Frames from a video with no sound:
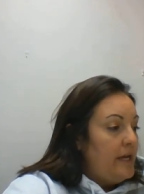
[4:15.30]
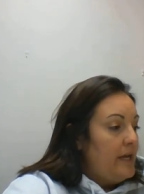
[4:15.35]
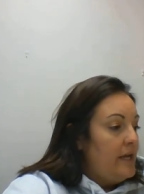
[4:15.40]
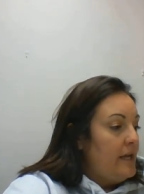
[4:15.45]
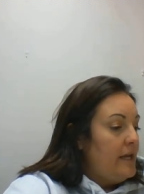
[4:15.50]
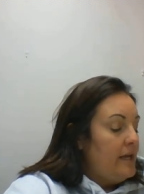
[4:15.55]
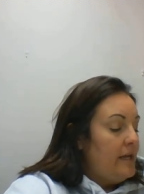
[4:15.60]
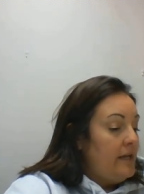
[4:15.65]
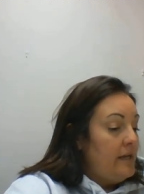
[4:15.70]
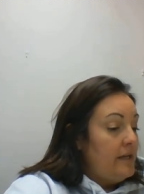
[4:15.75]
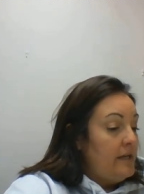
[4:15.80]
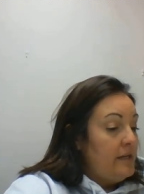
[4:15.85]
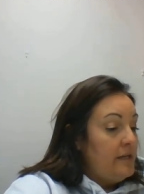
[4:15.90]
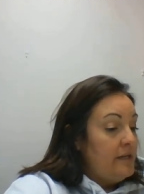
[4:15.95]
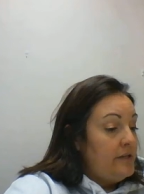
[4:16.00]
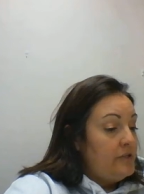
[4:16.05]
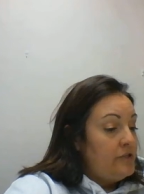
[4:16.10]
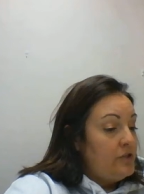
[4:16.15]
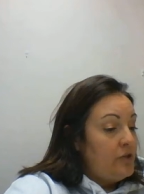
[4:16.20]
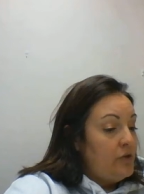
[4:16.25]

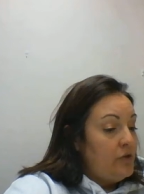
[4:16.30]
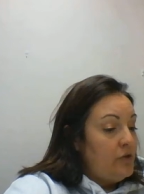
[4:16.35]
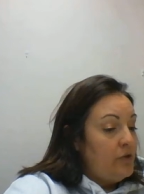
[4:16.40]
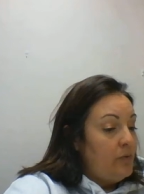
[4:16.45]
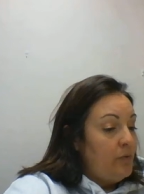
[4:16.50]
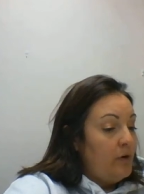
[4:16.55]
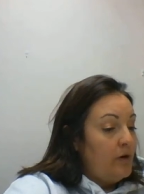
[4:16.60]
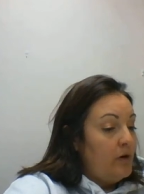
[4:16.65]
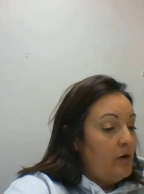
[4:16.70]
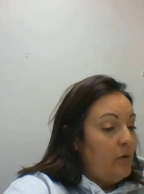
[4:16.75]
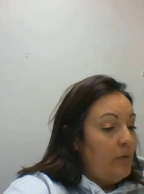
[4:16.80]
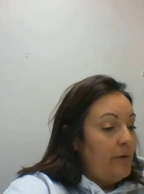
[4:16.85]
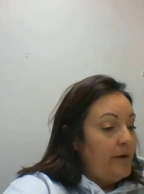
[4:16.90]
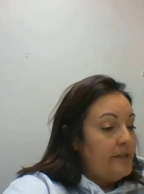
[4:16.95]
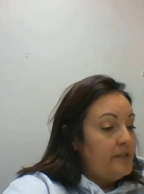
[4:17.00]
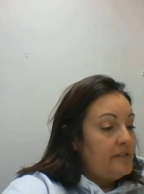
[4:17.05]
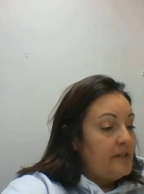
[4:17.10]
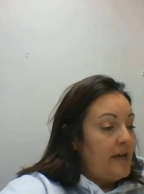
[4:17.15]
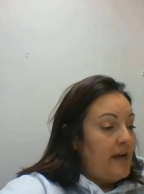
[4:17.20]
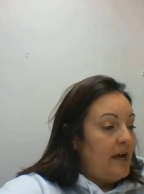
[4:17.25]
is you are
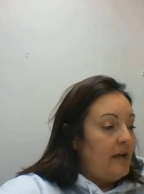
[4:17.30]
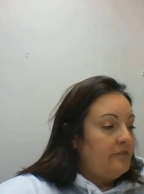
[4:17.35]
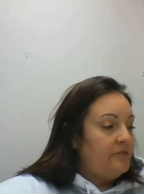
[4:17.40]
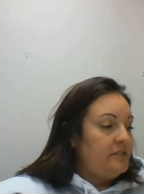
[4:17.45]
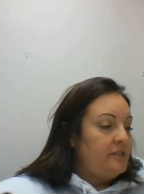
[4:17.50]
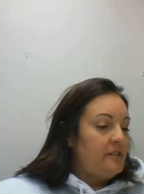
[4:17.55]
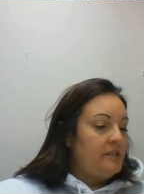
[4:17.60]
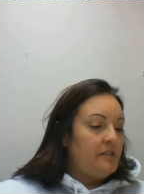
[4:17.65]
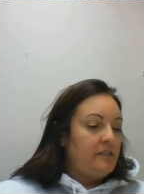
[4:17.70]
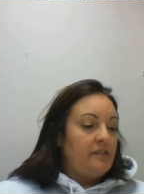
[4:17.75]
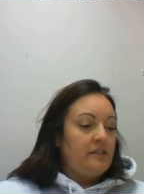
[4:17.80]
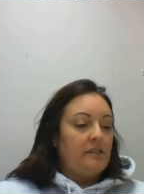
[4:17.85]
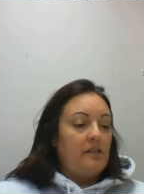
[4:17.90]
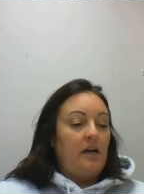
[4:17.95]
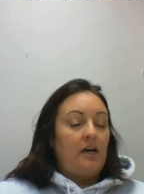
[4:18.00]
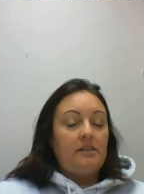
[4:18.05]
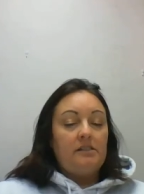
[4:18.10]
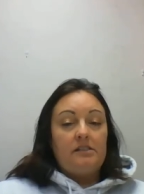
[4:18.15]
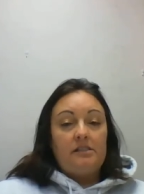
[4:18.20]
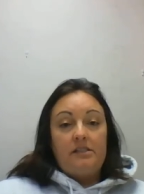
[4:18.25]
going to have to
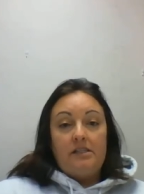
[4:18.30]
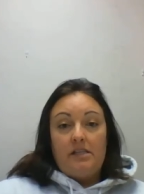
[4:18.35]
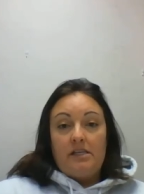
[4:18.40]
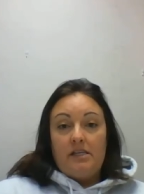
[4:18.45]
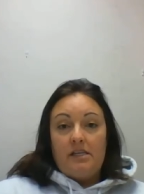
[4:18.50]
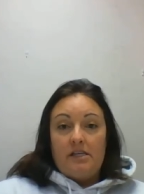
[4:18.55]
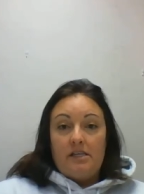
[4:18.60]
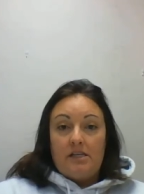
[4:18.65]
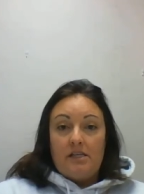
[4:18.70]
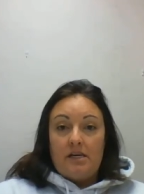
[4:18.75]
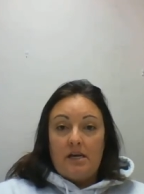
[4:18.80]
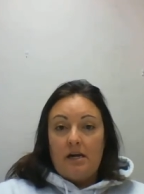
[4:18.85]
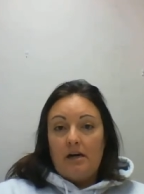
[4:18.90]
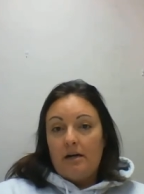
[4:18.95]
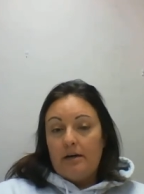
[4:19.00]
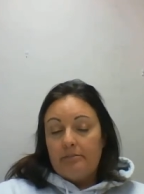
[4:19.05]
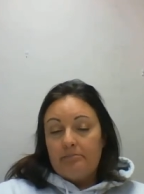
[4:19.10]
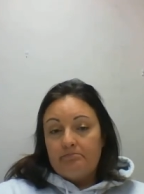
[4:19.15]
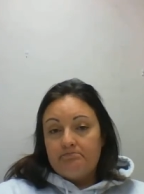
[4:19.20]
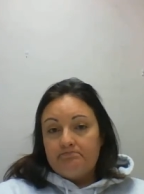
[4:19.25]
discuss the
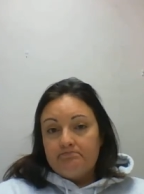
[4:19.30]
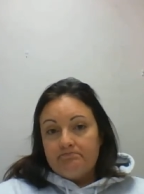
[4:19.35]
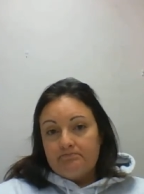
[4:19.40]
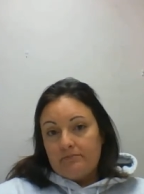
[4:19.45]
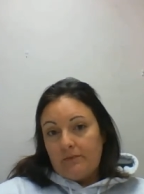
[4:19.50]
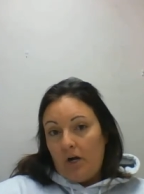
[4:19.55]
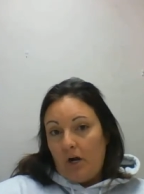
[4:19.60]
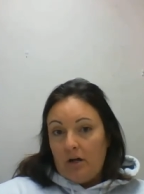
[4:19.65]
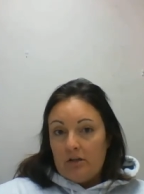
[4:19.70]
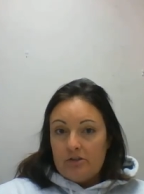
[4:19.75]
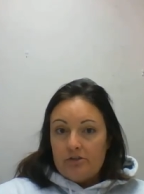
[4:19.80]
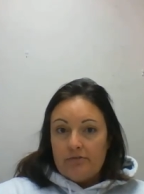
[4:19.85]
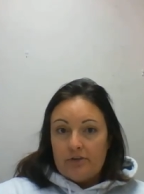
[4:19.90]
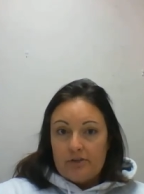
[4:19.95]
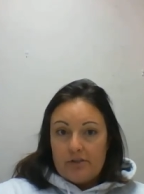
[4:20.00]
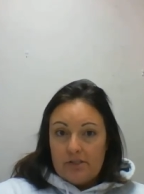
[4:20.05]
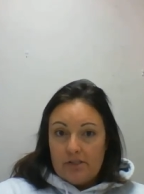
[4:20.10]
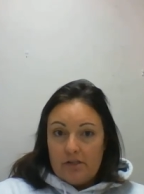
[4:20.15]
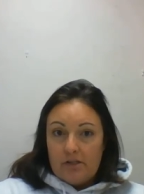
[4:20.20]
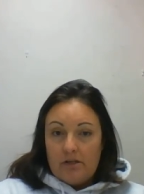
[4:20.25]

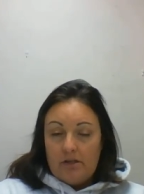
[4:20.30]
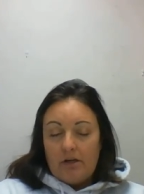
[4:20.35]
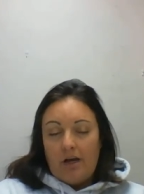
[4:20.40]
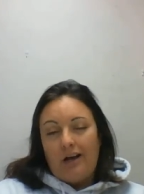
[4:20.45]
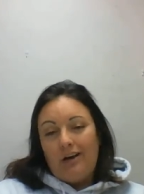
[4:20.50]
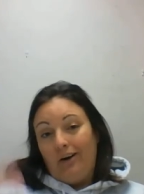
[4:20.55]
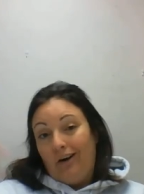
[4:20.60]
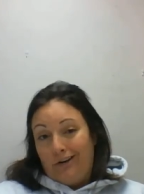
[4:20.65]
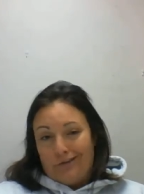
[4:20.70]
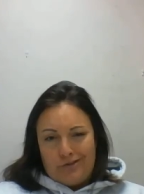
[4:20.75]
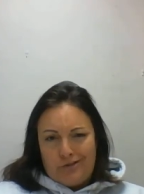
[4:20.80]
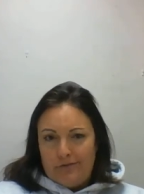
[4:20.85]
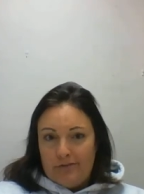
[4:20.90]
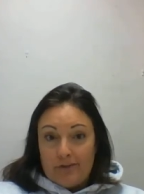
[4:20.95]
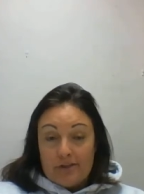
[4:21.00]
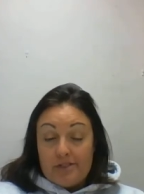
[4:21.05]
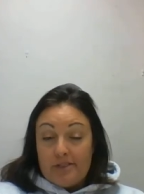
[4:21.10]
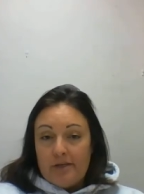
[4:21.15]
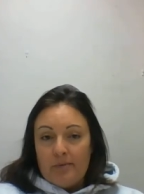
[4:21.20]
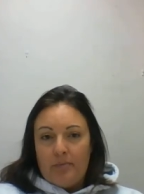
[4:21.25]

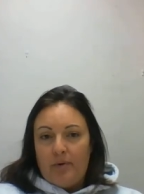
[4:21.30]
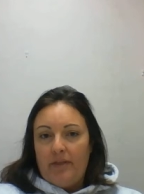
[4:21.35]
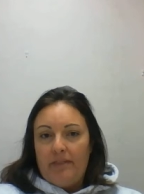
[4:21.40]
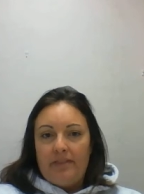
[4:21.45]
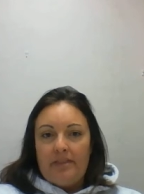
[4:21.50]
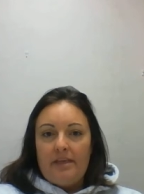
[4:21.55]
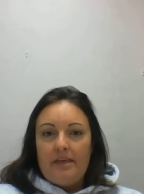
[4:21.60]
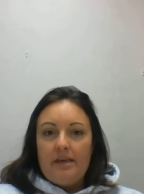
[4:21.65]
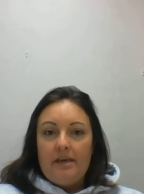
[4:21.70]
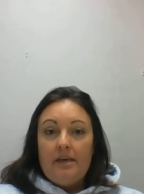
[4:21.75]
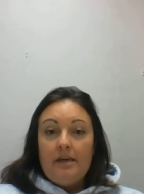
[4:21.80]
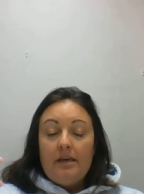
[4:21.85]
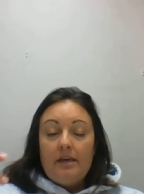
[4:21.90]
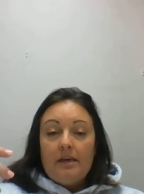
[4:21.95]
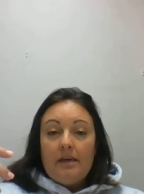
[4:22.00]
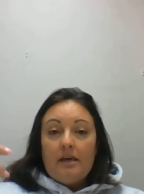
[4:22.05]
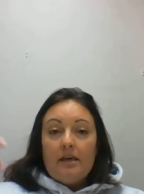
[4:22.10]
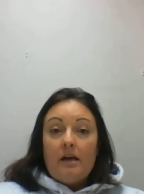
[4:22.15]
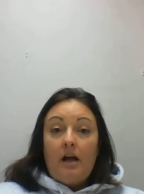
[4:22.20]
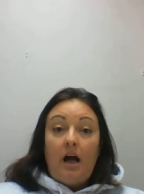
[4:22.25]
but the
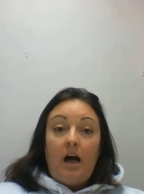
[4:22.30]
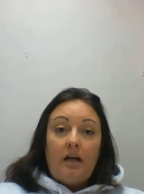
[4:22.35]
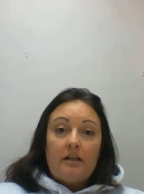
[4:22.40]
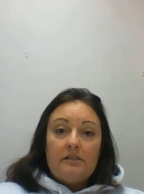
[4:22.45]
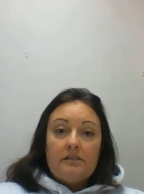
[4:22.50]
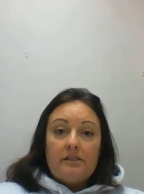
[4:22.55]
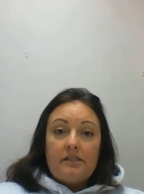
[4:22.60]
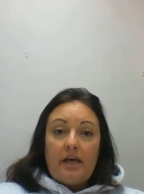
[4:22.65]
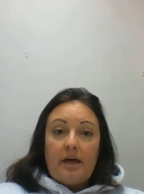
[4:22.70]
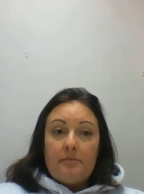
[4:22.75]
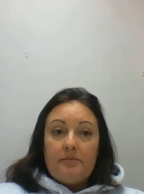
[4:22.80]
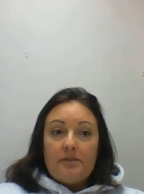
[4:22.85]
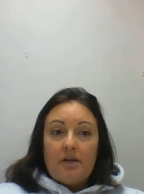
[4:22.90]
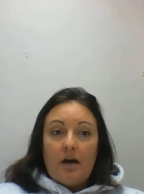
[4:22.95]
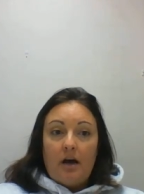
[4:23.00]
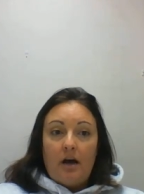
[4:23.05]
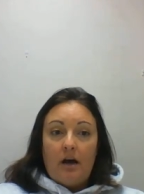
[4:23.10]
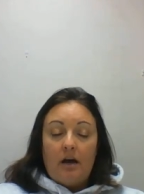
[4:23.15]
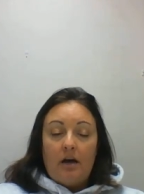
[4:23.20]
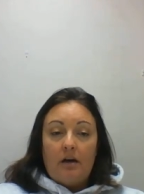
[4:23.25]
concept
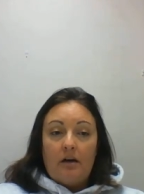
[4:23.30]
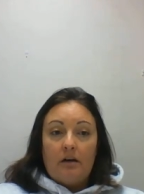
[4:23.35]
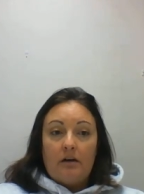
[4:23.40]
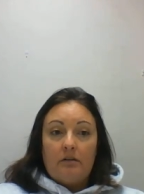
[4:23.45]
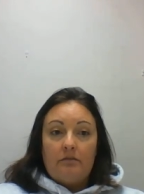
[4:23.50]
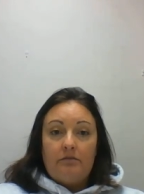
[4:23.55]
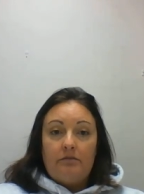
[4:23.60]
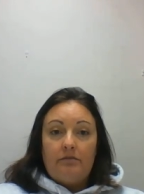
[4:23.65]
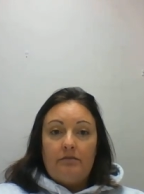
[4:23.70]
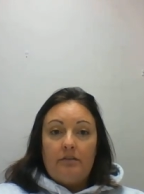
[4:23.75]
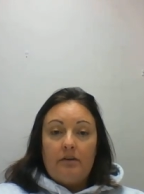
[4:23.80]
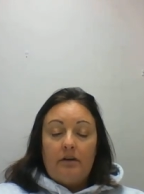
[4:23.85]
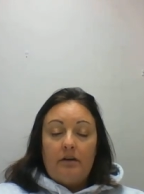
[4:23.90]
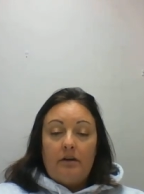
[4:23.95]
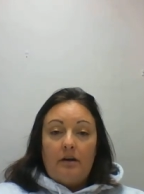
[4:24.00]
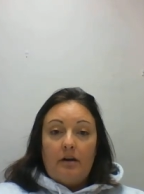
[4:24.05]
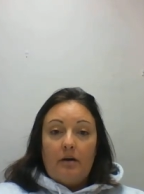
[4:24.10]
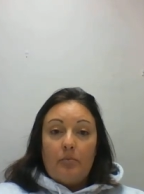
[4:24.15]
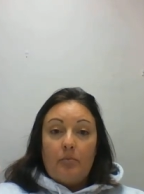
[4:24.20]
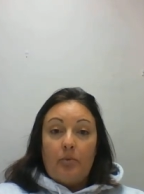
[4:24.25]
of
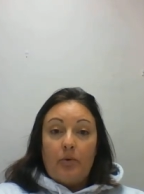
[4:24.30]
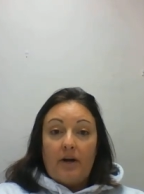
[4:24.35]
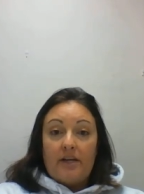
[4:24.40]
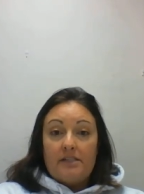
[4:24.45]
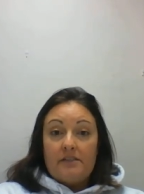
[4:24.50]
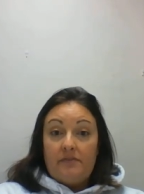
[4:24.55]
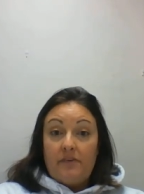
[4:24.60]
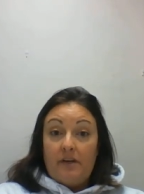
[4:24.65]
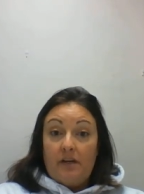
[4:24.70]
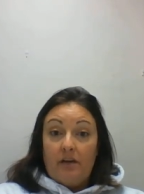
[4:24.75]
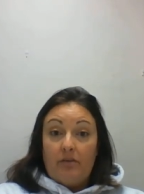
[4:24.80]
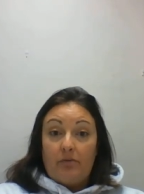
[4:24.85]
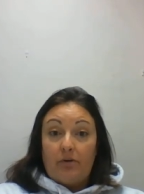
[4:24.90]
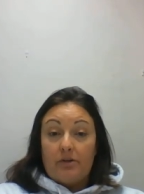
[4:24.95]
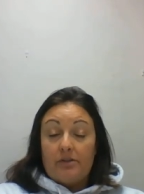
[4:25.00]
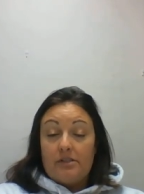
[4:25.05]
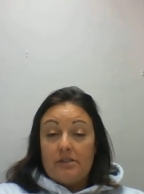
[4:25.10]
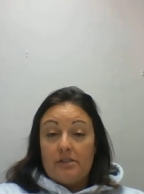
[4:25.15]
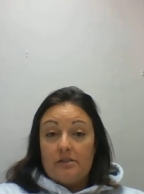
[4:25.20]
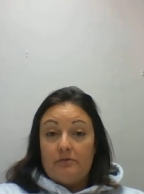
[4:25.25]
breastfeeding
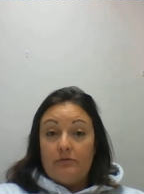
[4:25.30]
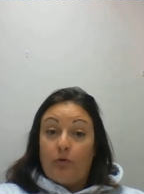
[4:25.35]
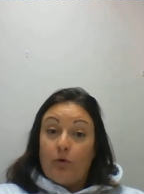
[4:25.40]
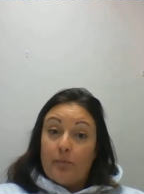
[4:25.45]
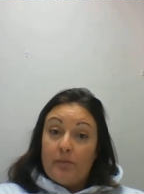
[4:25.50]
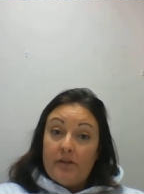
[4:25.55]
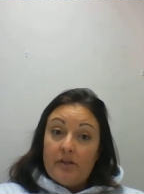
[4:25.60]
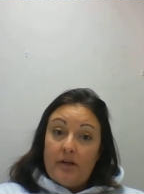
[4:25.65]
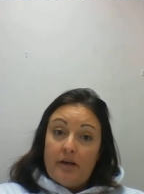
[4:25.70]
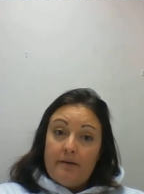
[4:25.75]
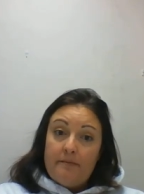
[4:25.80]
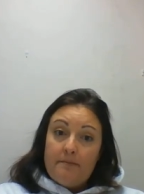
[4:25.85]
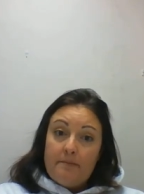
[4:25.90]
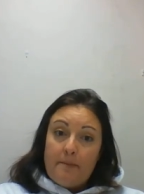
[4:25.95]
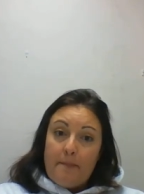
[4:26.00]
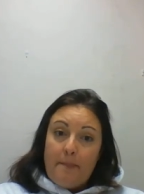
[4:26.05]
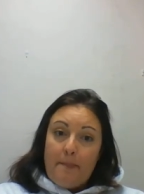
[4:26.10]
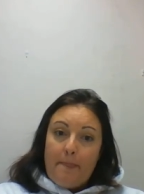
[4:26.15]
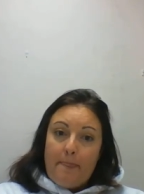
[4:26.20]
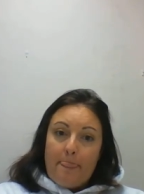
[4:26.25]
versus formula.
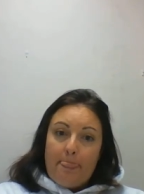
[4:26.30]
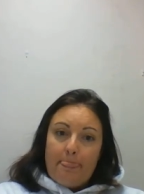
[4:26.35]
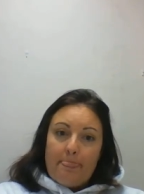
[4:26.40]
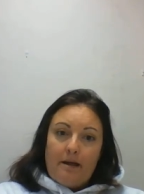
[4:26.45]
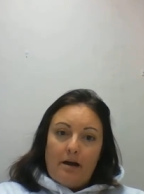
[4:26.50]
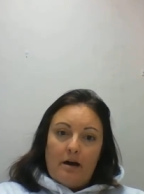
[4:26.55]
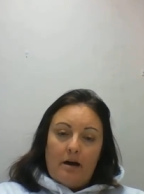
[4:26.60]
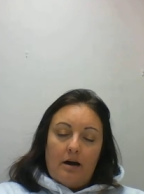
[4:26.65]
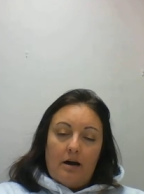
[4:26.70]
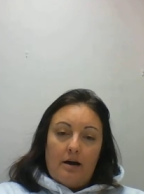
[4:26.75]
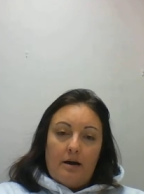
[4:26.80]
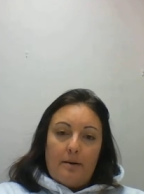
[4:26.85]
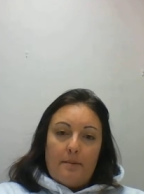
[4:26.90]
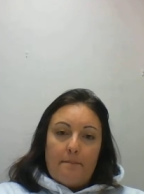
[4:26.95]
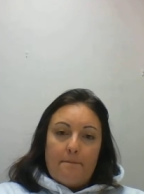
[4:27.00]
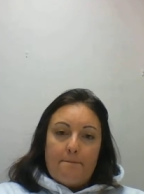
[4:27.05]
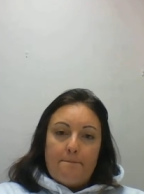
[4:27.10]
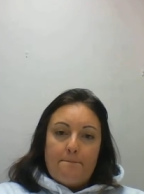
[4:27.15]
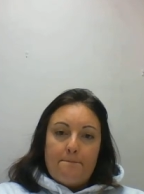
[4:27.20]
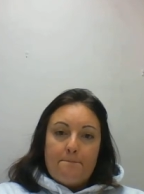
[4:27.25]

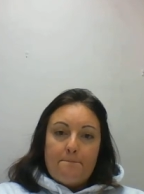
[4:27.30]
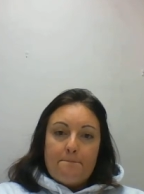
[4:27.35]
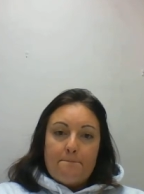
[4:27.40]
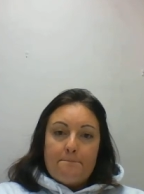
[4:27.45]
And,